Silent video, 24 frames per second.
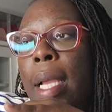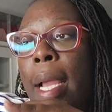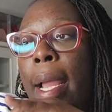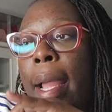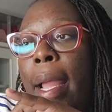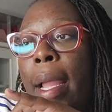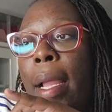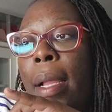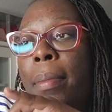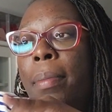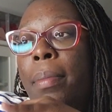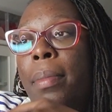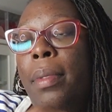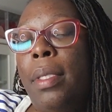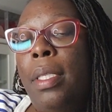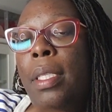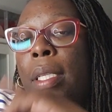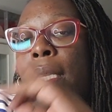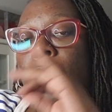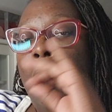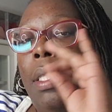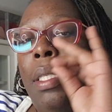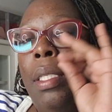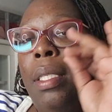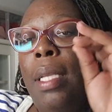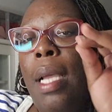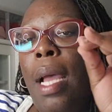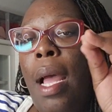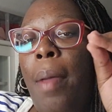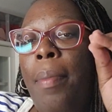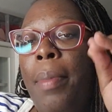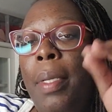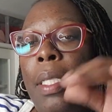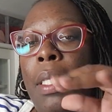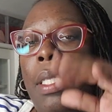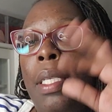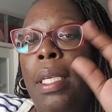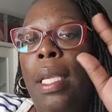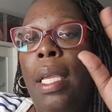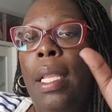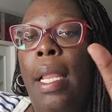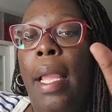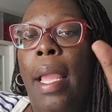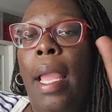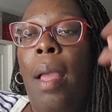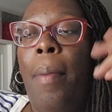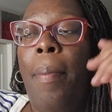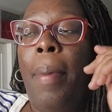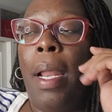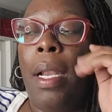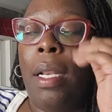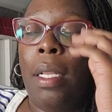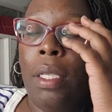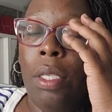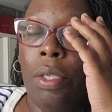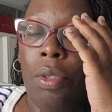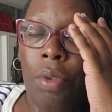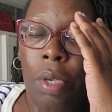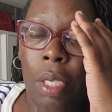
Dime sends Tommy to get Amp out of